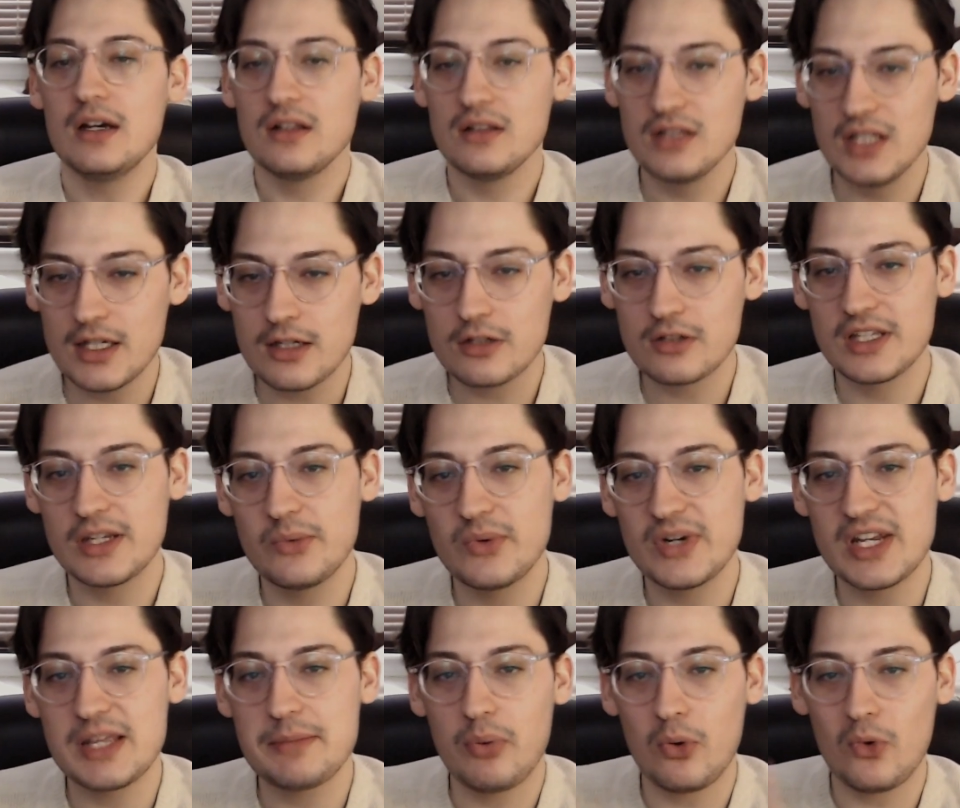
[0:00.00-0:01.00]
Literally,
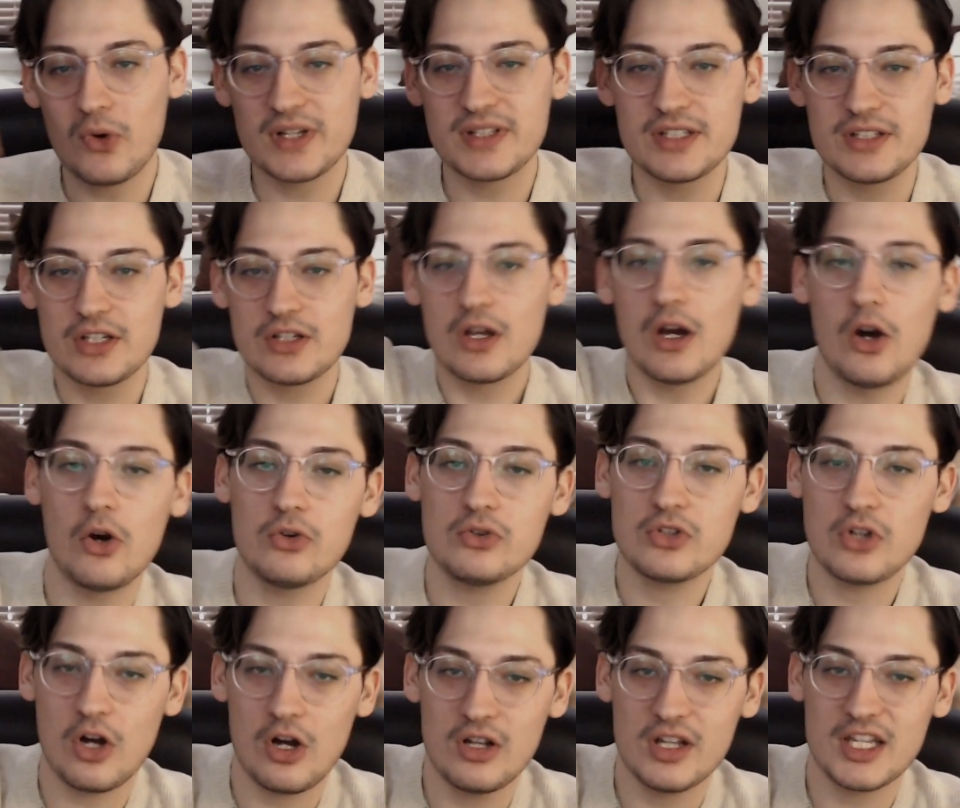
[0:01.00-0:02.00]
when he pointed to Gon,
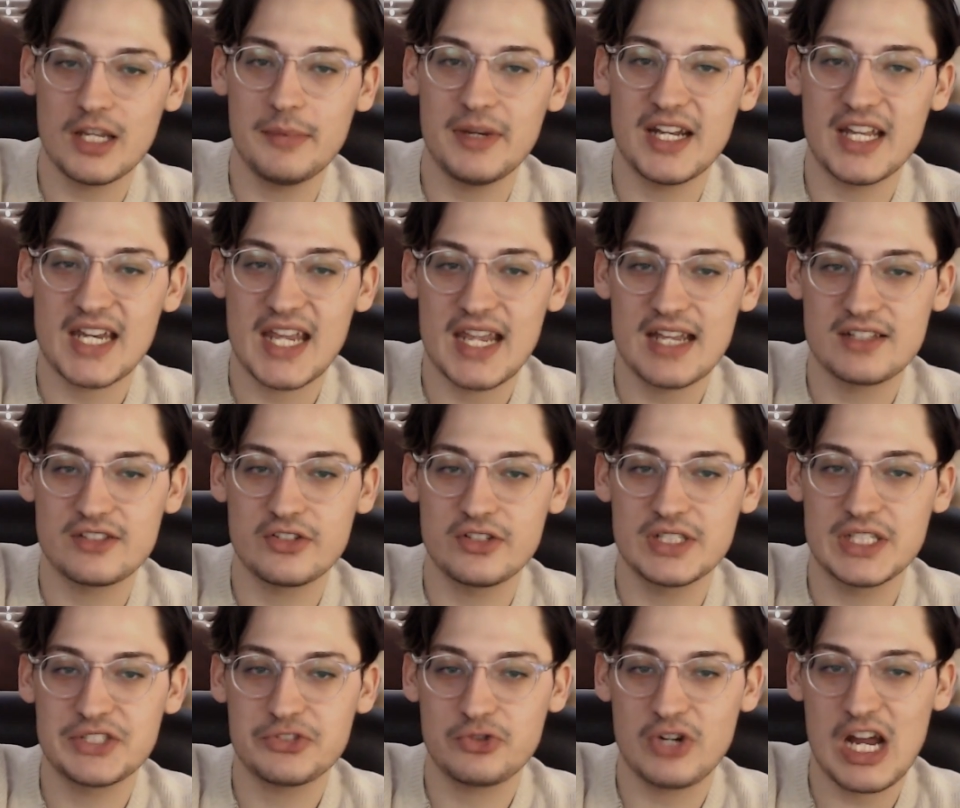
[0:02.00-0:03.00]
calling him an enhancer
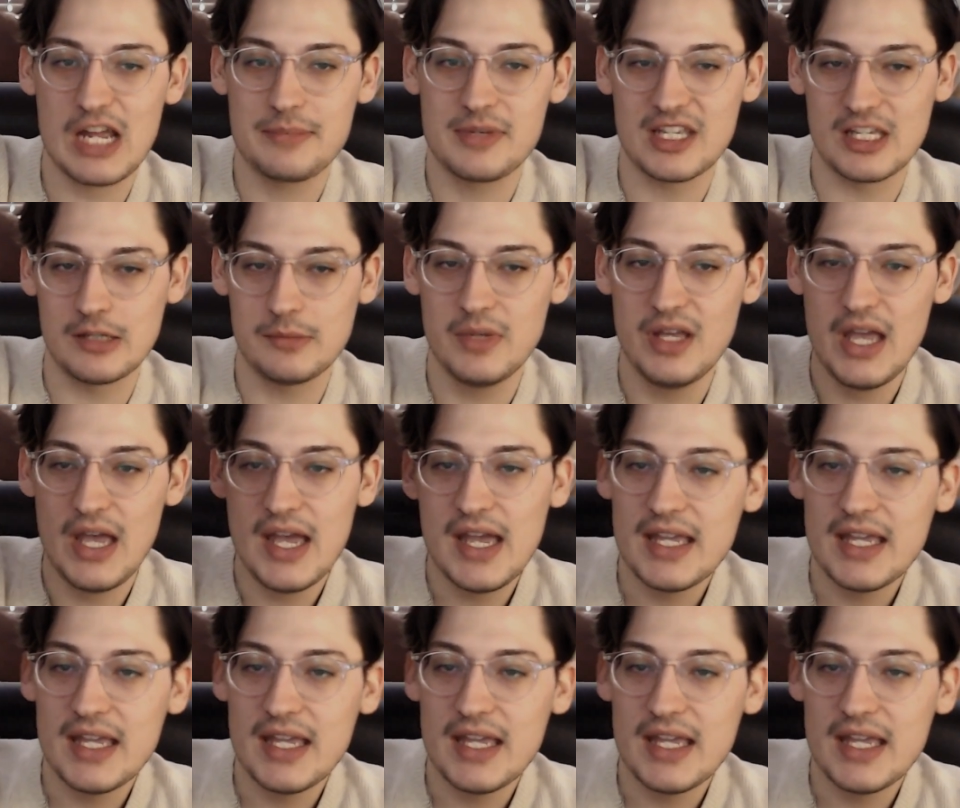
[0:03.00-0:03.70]
and describing him,